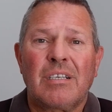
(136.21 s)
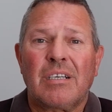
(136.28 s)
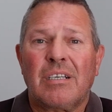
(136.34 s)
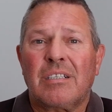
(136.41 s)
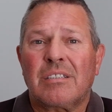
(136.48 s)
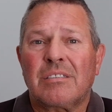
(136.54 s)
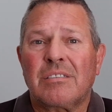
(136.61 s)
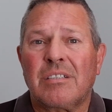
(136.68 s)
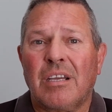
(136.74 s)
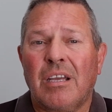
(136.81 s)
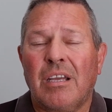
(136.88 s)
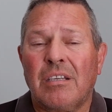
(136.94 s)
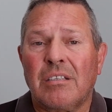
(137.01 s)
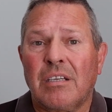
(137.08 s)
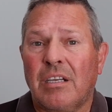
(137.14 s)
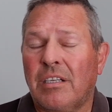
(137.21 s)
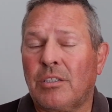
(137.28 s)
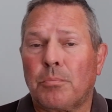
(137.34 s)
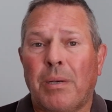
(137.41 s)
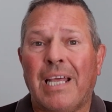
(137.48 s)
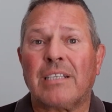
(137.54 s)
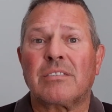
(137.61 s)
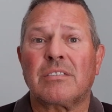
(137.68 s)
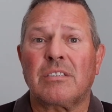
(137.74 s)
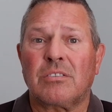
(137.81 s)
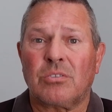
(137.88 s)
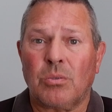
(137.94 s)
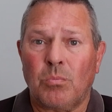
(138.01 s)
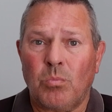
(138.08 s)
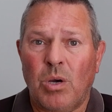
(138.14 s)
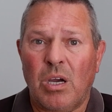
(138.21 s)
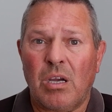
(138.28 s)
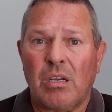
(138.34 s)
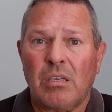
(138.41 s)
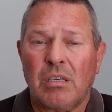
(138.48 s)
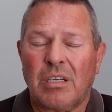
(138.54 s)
and it's plastered somewhere,